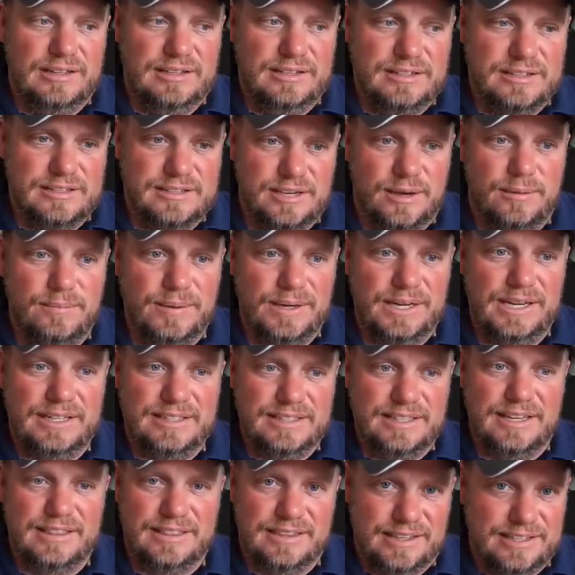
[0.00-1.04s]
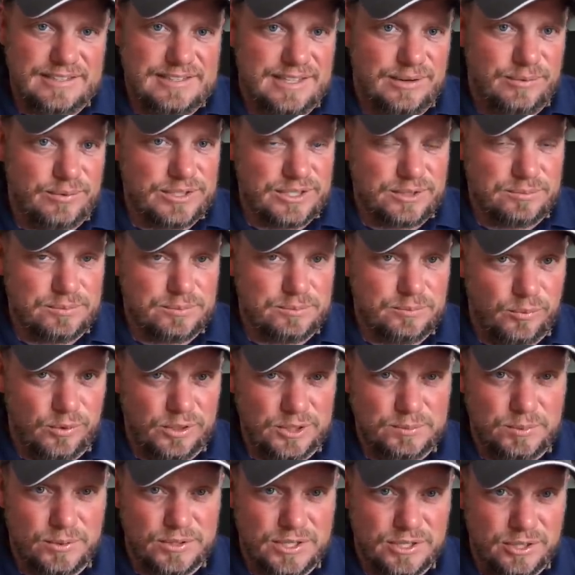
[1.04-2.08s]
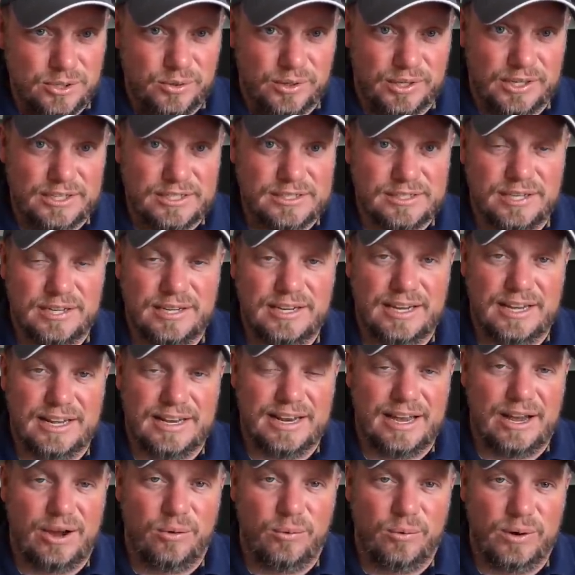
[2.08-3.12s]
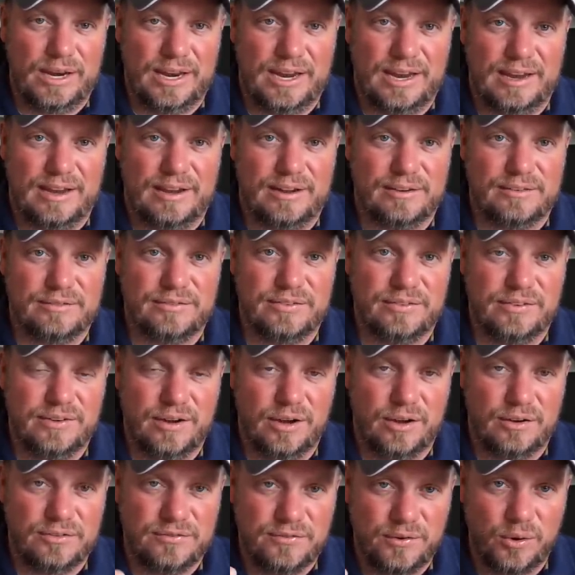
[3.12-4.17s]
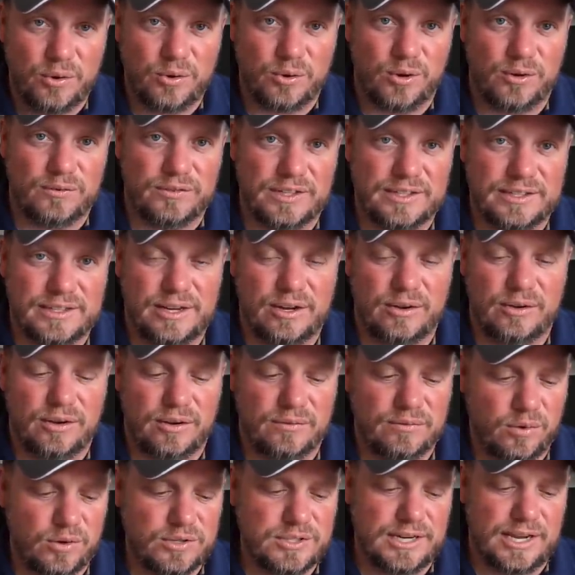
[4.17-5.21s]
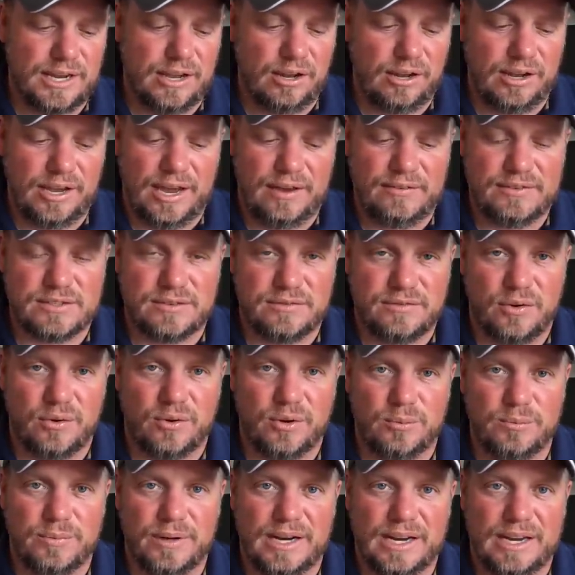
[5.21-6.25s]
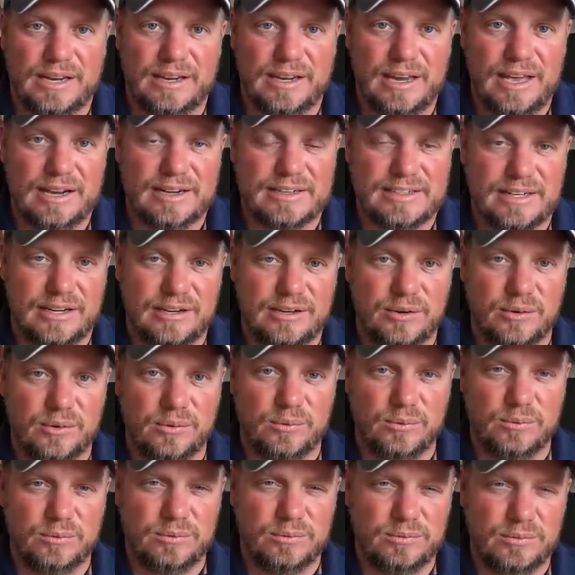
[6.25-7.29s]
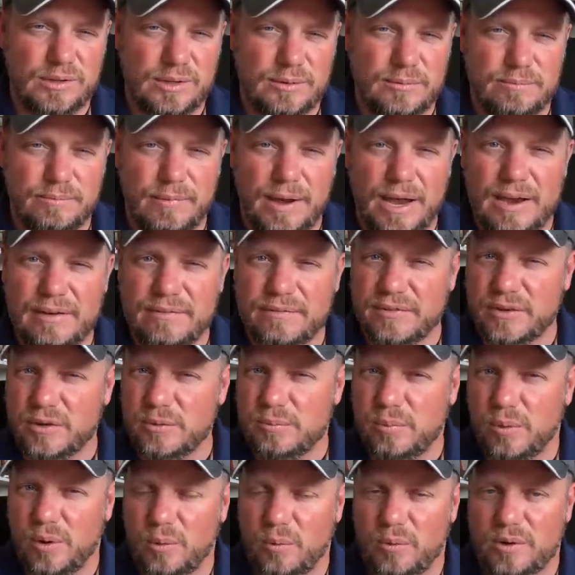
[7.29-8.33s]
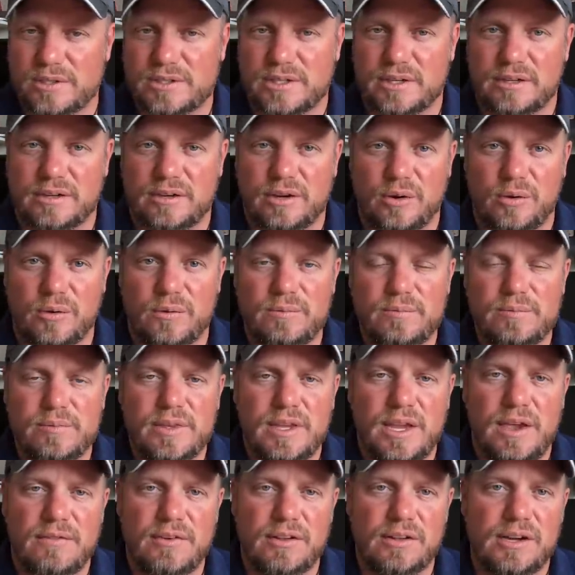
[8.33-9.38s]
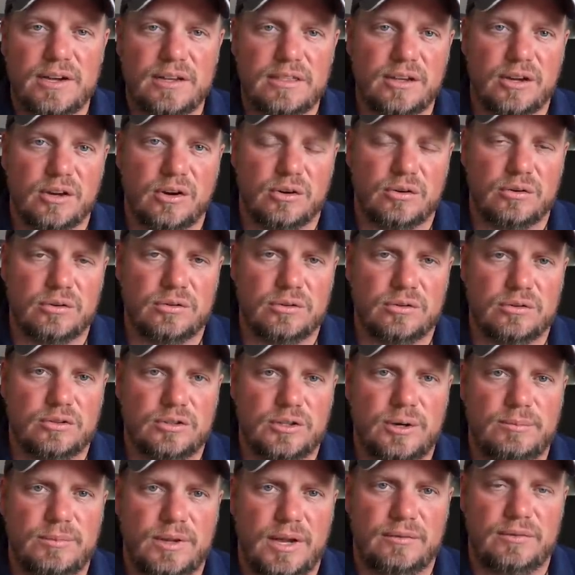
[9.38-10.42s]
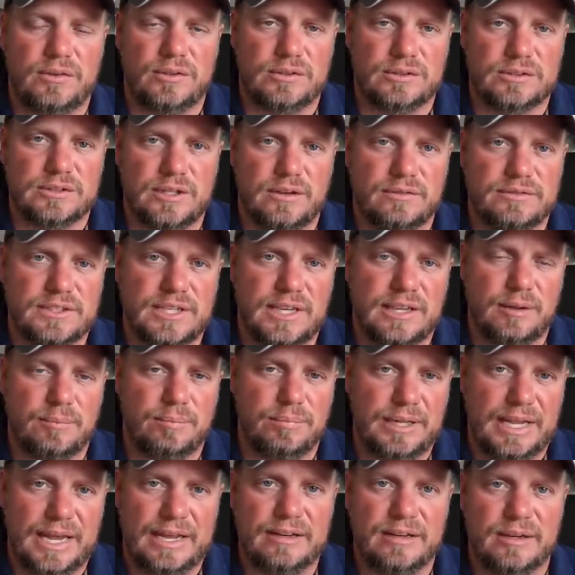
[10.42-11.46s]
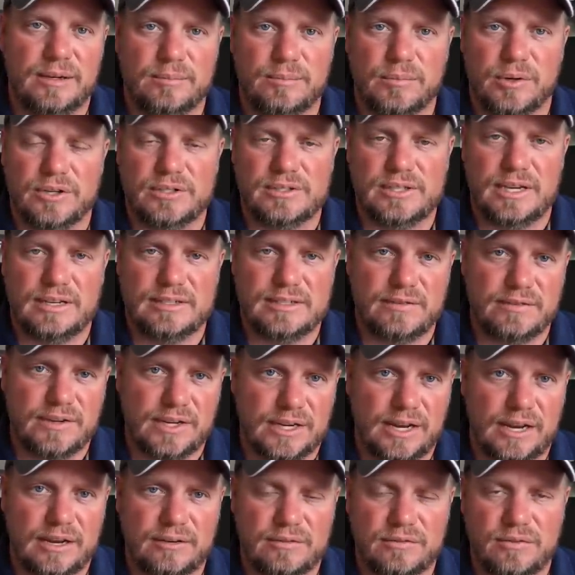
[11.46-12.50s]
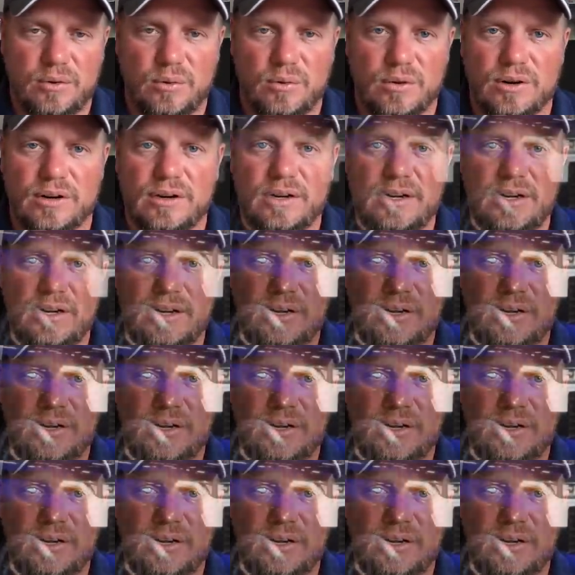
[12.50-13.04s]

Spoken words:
somebody did this, that we weren't supposed to do this, and now we have a photo of it. Now, unfortunately, all I have is a photo, but I can kind of tell you my viewpoint where it's going to go. If you look at the trim levels of, say, the Platinum, or you say the 1794,